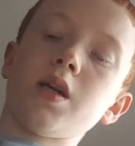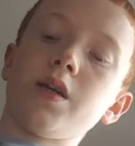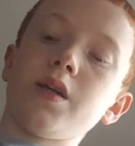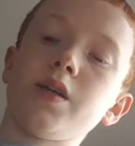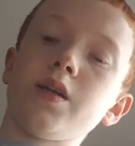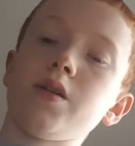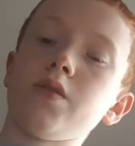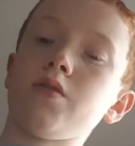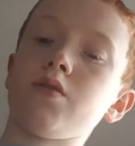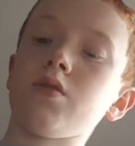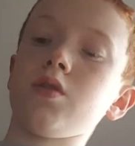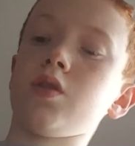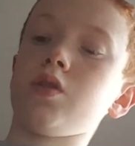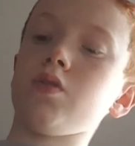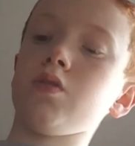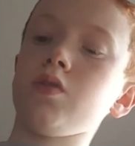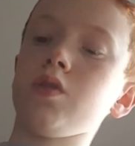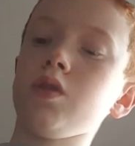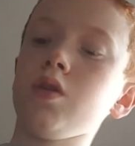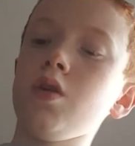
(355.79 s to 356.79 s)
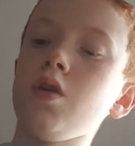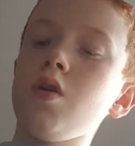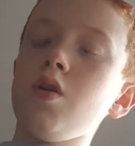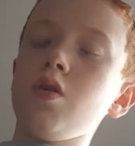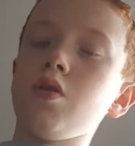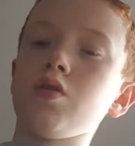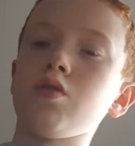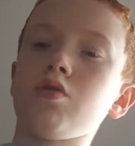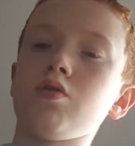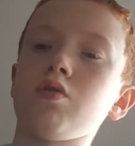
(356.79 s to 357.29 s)
it only shoots
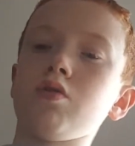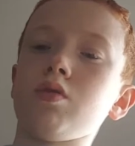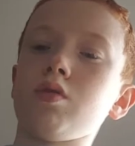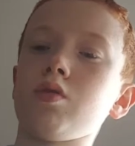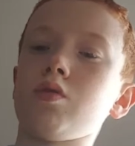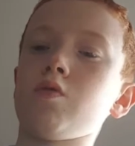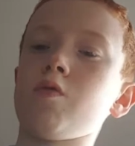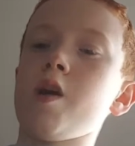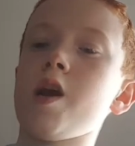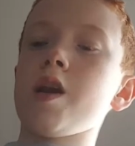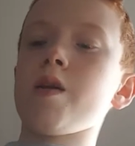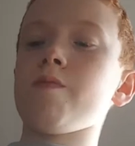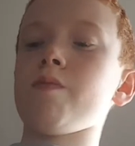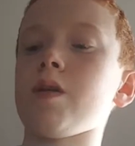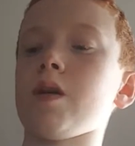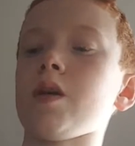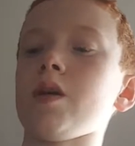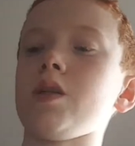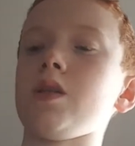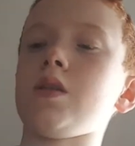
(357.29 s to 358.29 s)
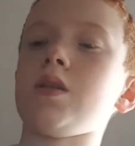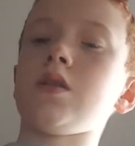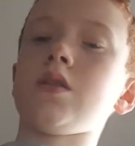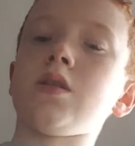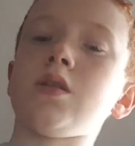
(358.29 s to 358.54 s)
120 because